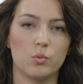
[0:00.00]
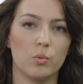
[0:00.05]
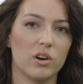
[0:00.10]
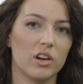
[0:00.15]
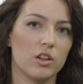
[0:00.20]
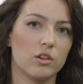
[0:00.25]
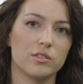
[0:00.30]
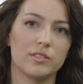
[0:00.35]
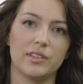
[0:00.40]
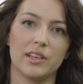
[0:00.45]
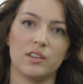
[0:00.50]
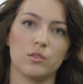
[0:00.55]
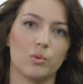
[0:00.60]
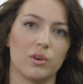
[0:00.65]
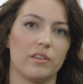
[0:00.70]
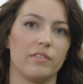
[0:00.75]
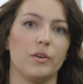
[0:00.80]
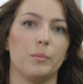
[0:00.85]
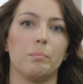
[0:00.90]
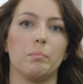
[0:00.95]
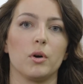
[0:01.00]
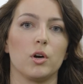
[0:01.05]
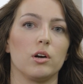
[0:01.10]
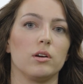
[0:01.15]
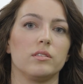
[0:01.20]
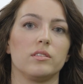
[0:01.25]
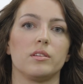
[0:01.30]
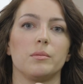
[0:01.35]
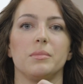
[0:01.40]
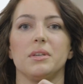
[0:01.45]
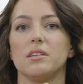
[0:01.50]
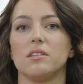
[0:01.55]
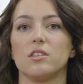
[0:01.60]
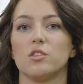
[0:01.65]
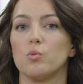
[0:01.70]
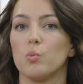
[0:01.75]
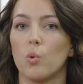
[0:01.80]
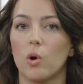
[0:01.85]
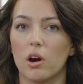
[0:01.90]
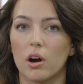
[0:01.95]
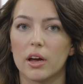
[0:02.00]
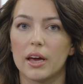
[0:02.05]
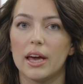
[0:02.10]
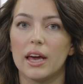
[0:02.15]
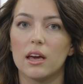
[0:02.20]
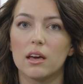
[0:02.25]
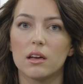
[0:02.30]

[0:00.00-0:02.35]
one of those things where if it burns, it means it's working.